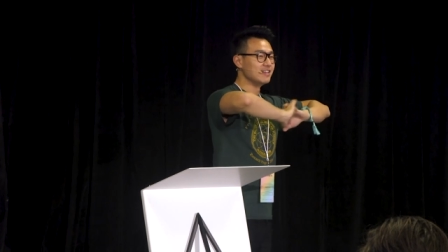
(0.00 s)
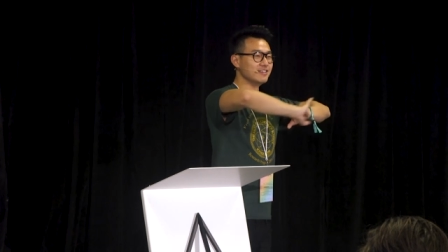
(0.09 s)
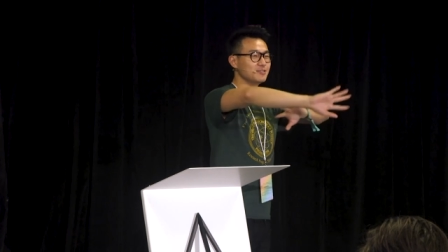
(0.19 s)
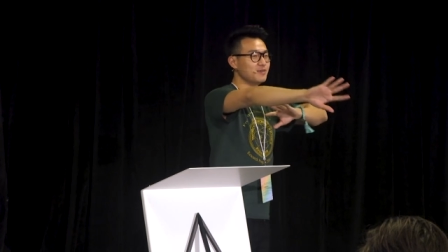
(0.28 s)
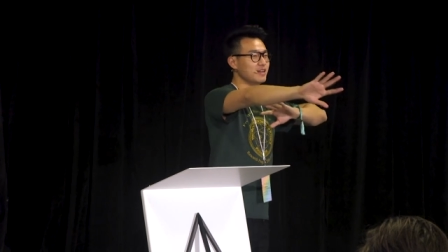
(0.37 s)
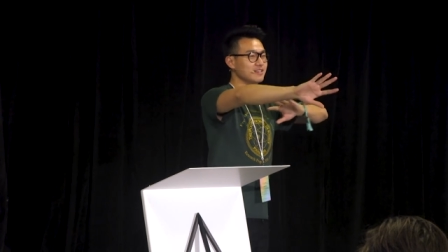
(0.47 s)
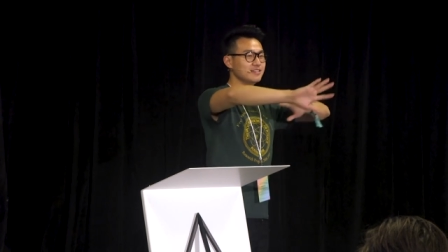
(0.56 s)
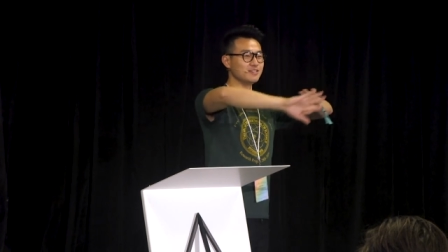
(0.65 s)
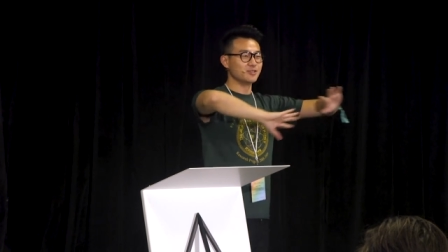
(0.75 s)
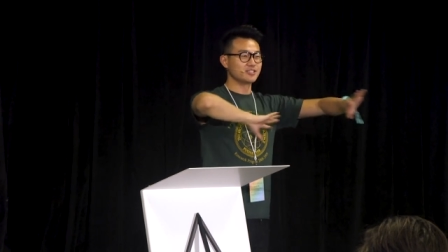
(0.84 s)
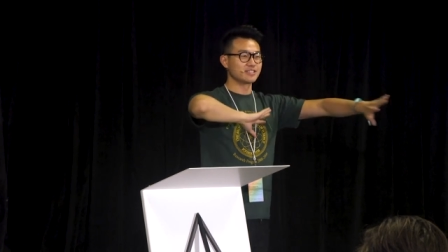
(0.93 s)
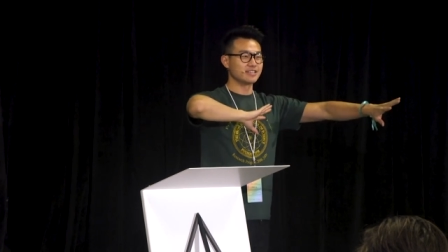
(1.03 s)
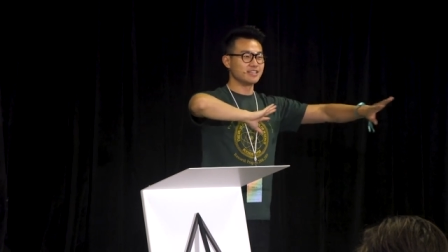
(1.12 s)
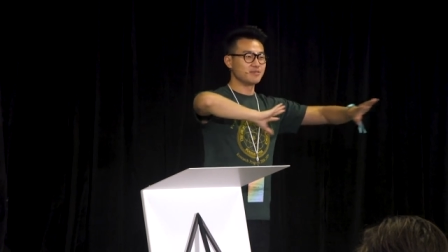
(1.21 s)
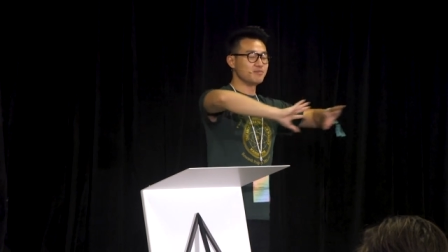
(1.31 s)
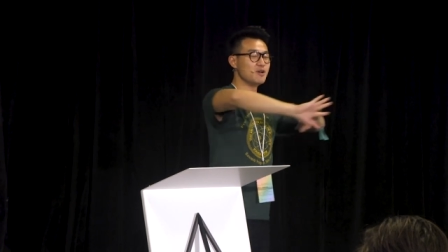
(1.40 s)
Little by little, we're just gonna
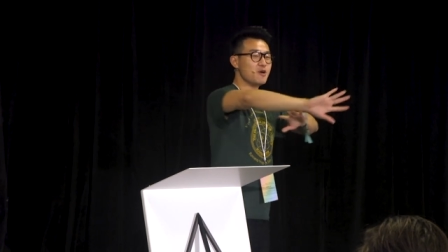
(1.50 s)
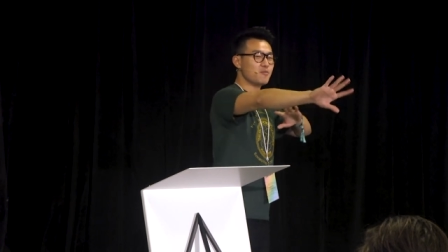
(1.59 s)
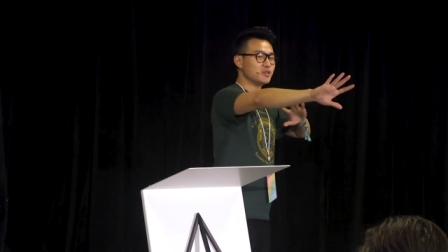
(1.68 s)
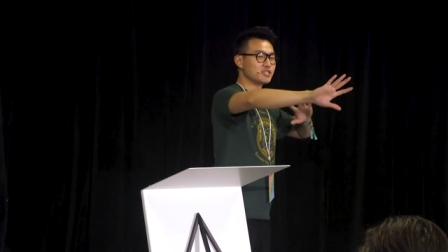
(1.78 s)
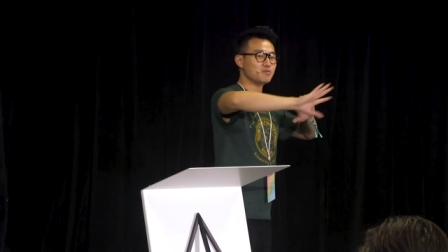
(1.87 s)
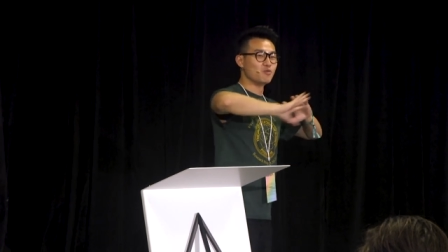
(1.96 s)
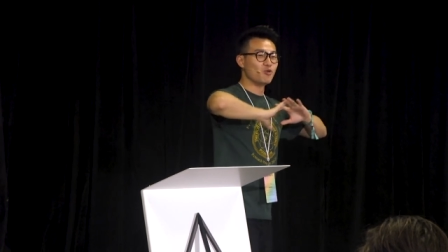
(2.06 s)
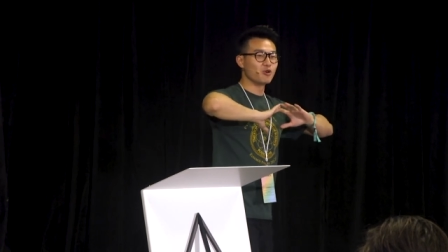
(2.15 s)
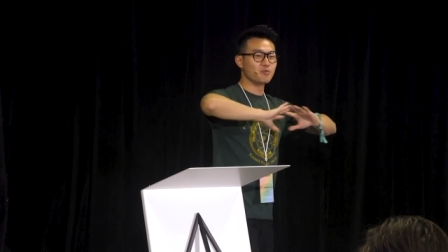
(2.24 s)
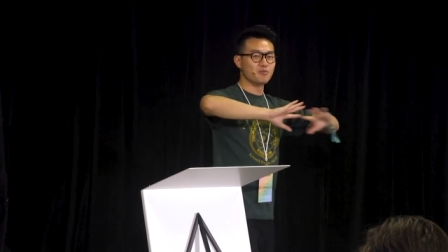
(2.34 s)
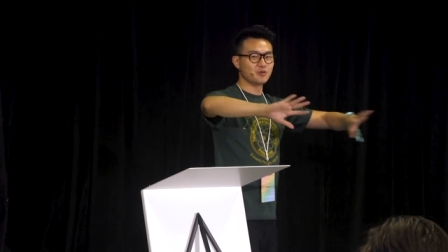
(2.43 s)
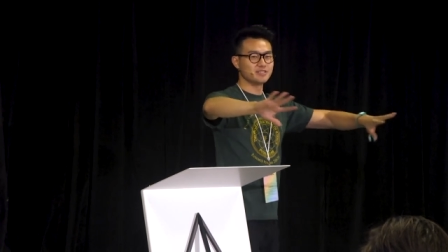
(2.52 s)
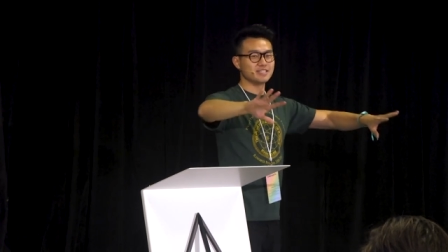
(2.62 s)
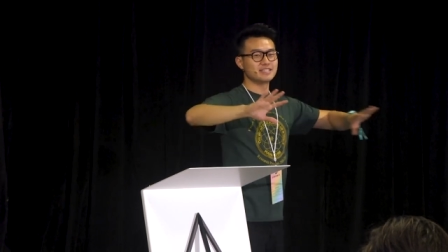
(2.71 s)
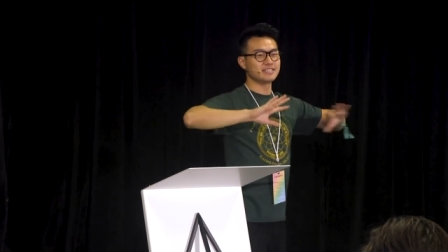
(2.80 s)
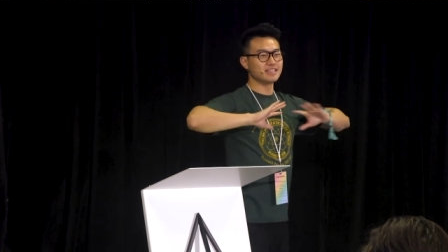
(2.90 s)
keep pushing more boats
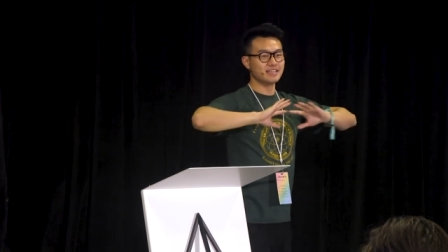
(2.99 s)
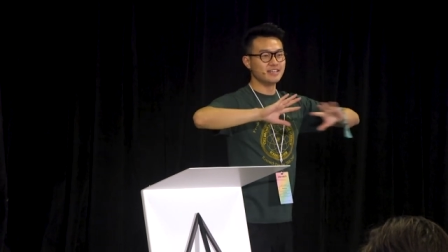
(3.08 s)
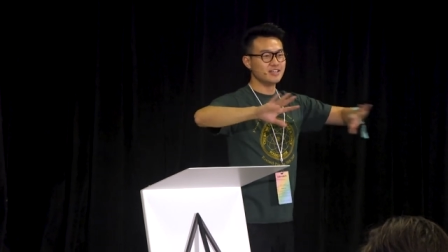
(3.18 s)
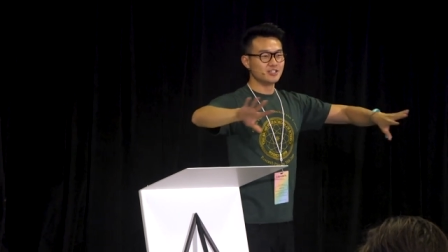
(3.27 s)
at sea